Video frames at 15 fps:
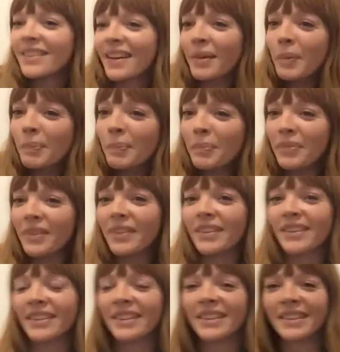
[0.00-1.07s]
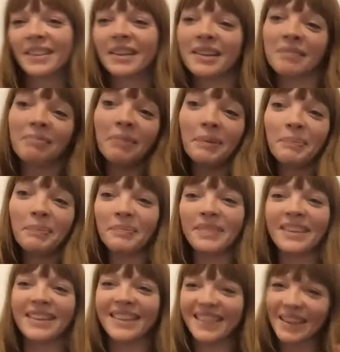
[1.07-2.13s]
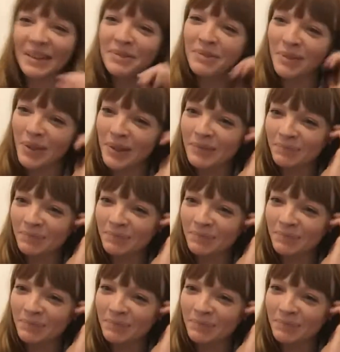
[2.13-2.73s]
whoop, go for it.